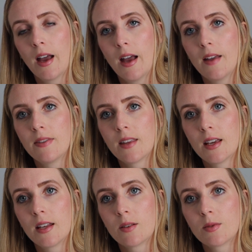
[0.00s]
and
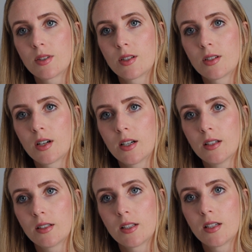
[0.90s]
then it will
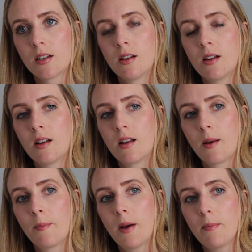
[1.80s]
start
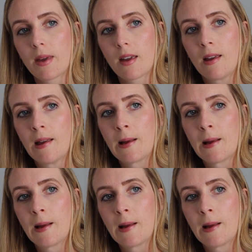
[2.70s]
pumping.